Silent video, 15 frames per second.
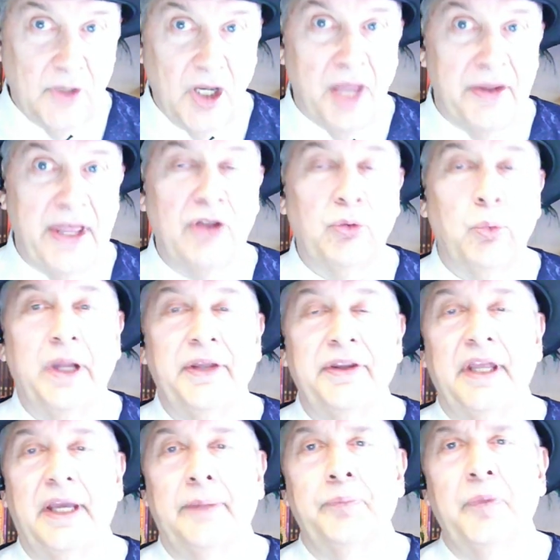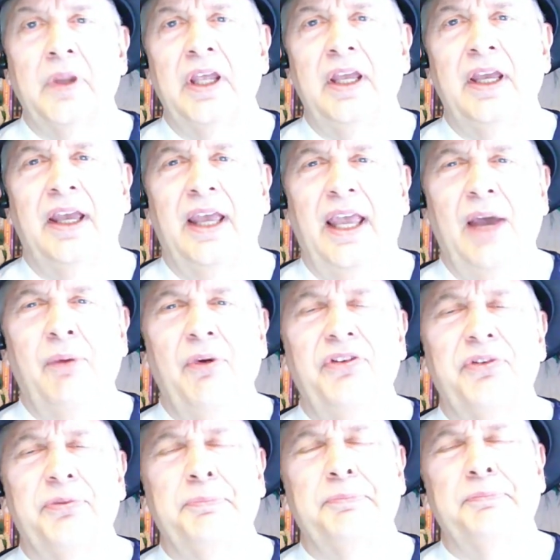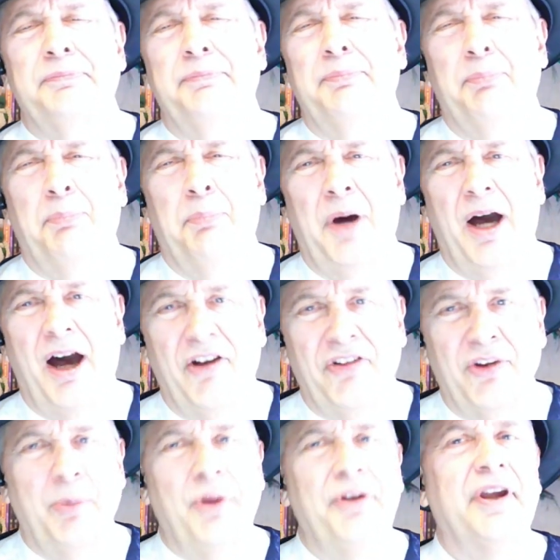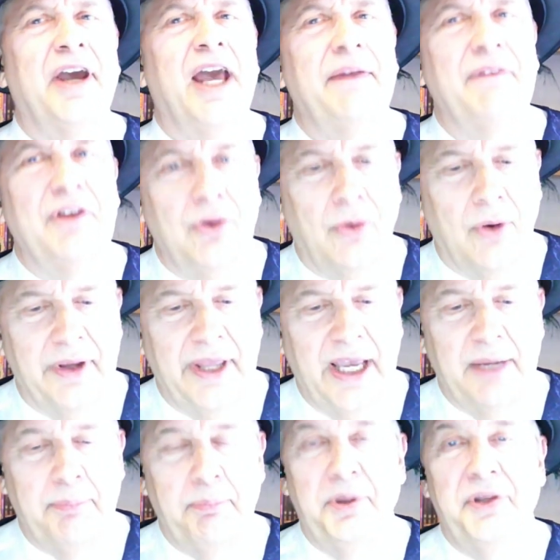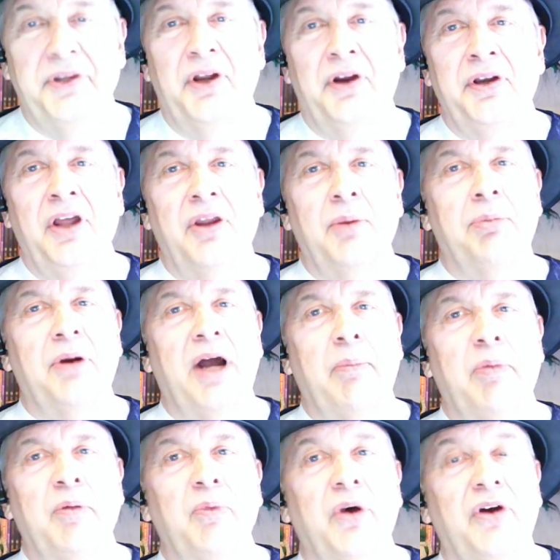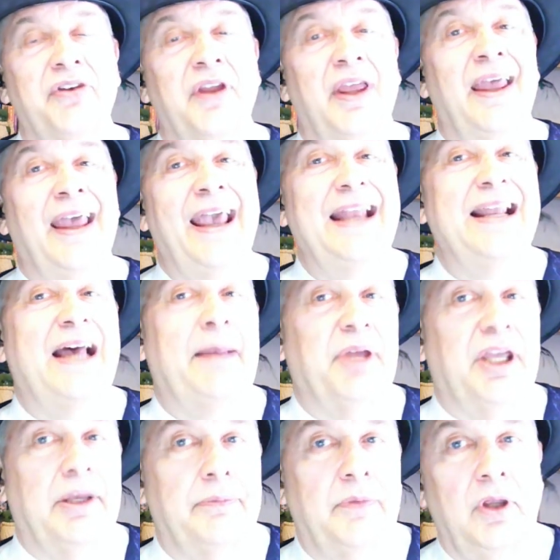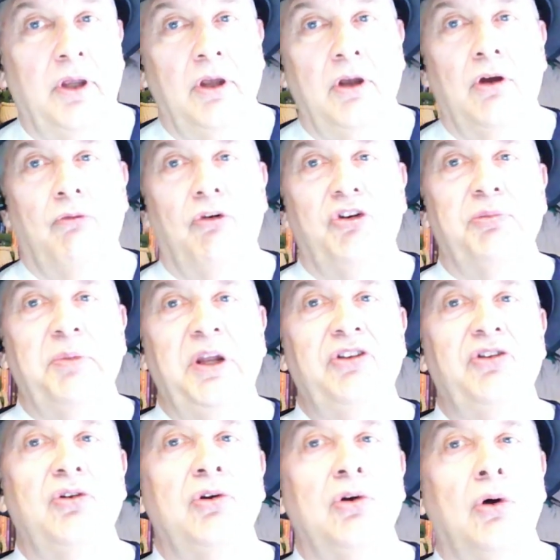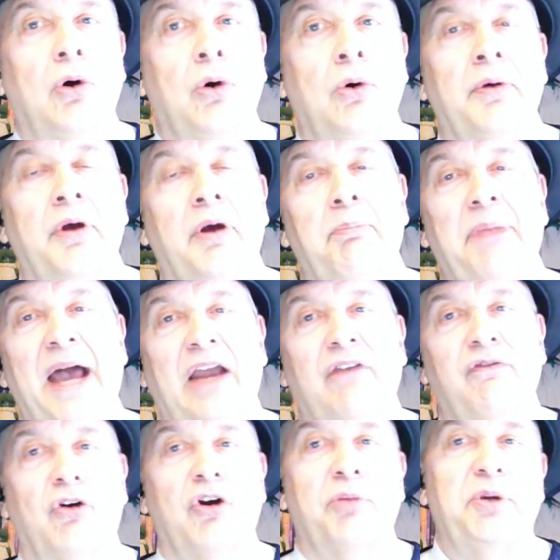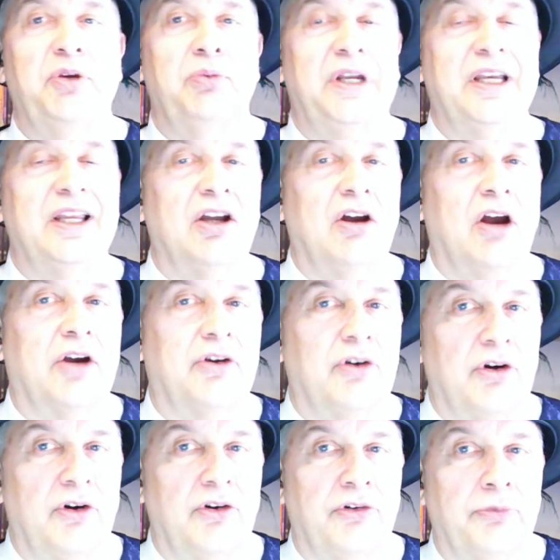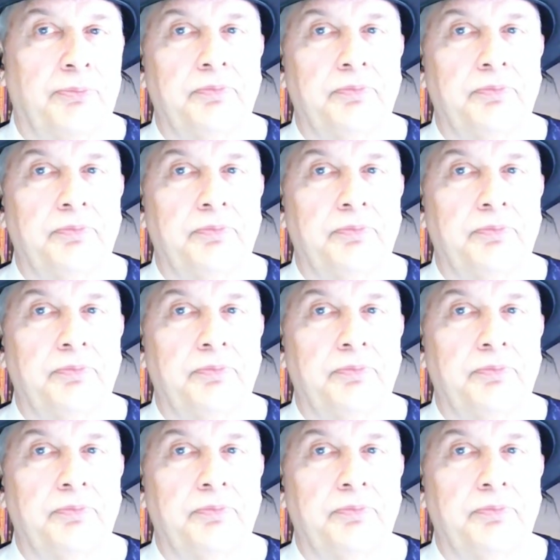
that's one thing. It was possible to kind of ignore that, but the, another problem was head hopping, which means you go back and forth between characters